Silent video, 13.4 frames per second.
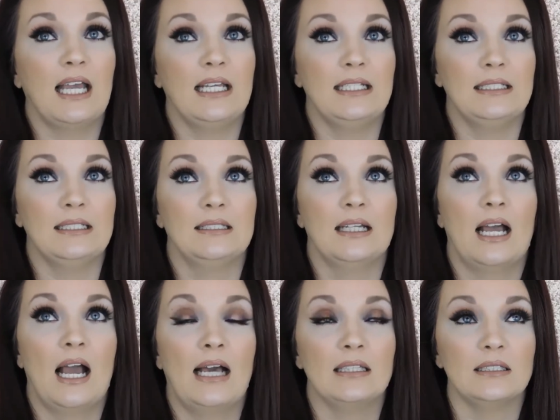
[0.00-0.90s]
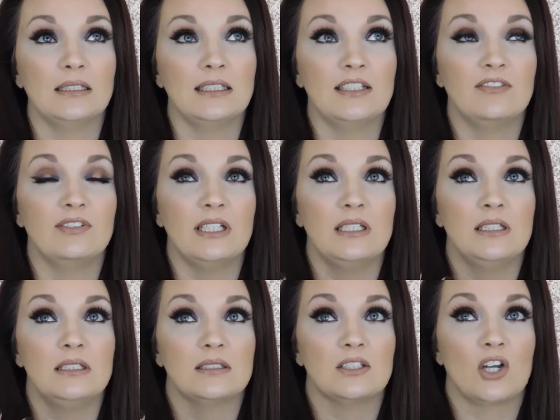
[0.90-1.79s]
and I live in
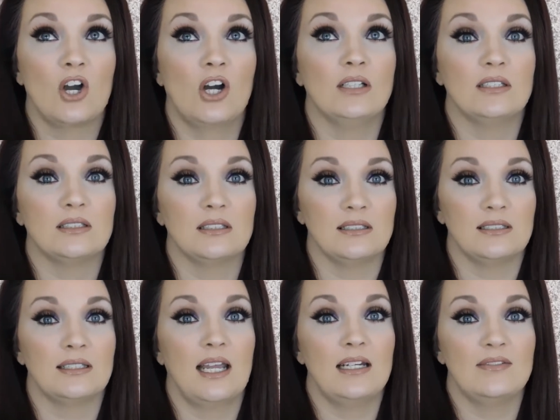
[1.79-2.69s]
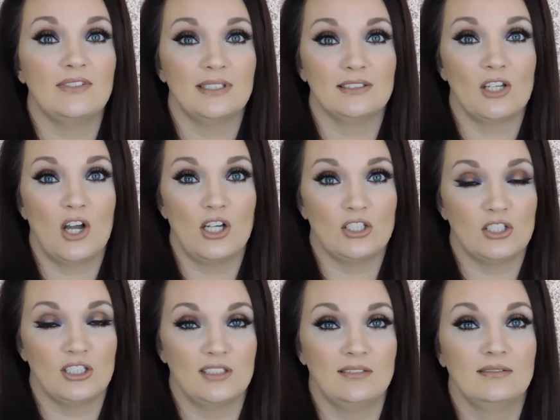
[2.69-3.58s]
this constant state of
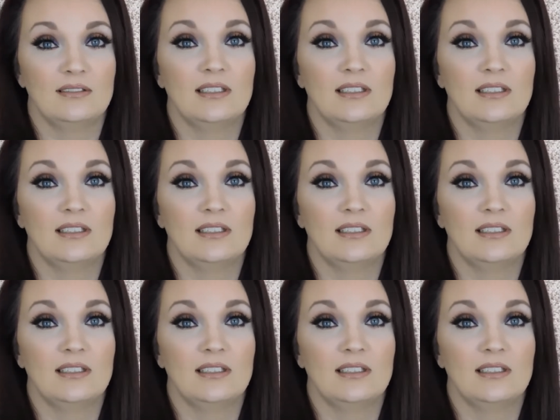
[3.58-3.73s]
exhaustion,